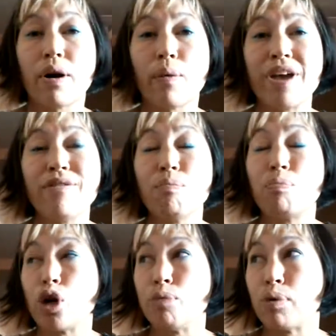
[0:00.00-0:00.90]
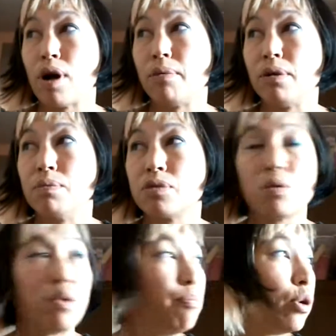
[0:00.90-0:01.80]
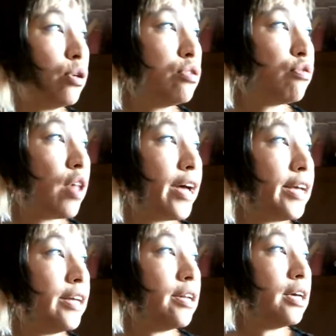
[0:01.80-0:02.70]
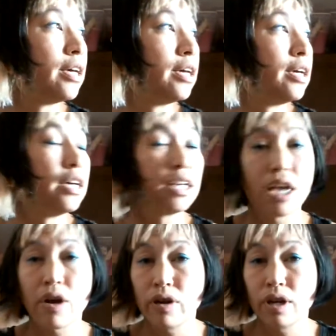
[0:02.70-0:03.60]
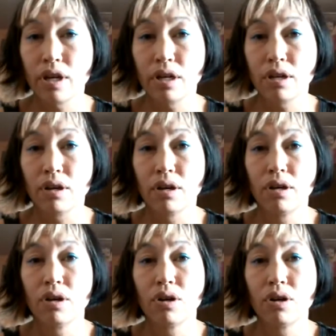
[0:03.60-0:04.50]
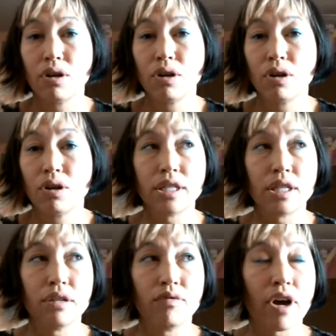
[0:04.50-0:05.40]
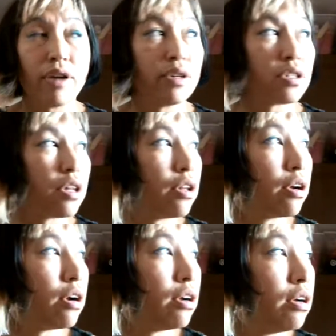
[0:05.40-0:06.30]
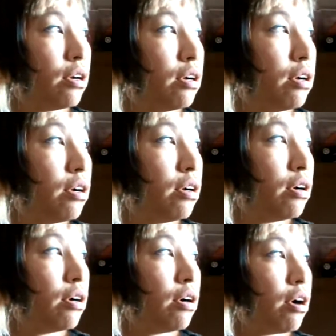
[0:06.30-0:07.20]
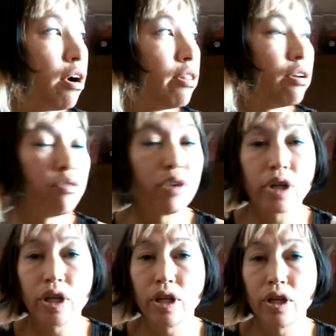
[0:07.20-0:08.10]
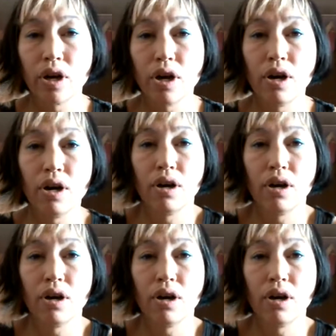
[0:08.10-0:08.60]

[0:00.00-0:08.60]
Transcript: we have a bird problem. So when birds fly in carrying COVID-19 virus on their fucking